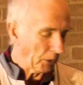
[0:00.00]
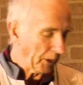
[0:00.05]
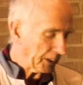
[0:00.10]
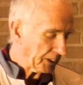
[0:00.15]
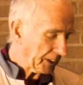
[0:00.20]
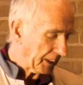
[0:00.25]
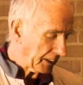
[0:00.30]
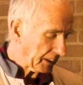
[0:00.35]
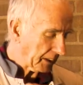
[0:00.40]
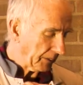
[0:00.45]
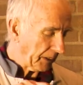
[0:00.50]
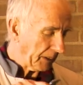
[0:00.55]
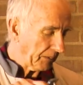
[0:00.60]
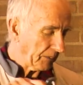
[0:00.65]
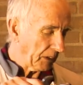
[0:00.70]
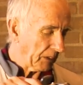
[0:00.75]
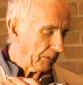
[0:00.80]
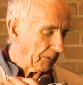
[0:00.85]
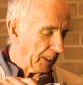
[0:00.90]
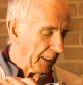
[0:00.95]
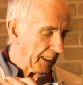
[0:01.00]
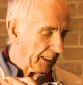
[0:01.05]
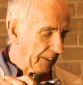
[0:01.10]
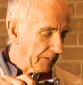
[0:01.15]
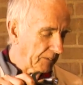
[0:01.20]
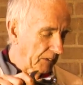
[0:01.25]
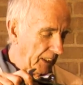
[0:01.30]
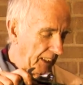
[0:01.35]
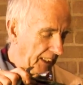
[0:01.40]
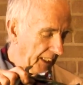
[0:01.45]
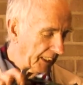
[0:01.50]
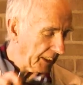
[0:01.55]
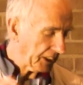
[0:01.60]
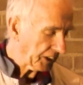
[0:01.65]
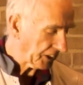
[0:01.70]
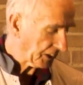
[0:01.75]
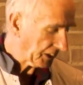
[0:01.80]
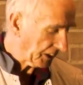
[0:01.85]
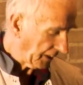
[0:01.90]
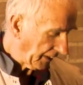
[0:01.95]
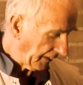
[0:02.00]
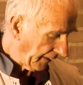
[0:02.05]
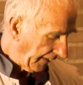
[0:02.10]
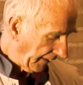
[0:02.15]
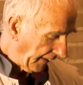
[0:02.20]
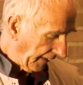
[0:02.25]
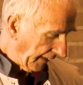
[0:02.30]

this has to be put back in place.